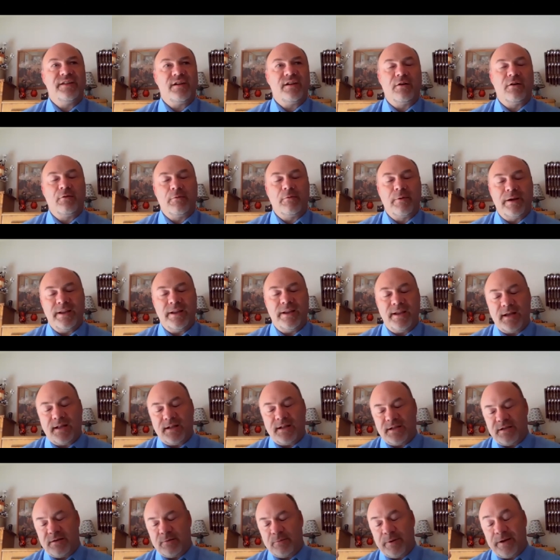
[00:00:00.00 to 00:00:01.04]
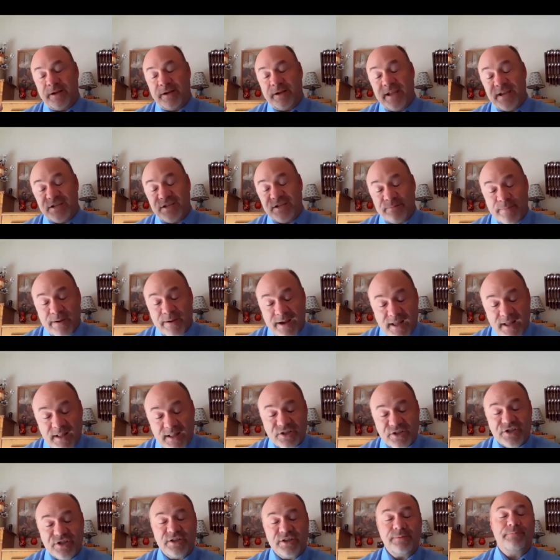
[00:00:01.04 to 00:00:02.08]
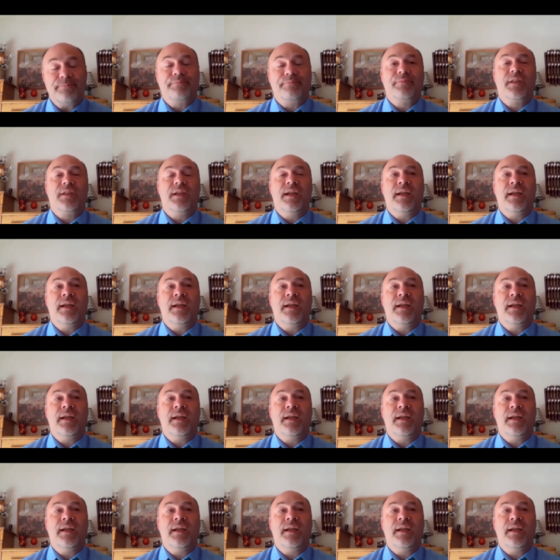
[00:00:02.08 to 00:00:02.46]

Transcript: or radio, radiation biology,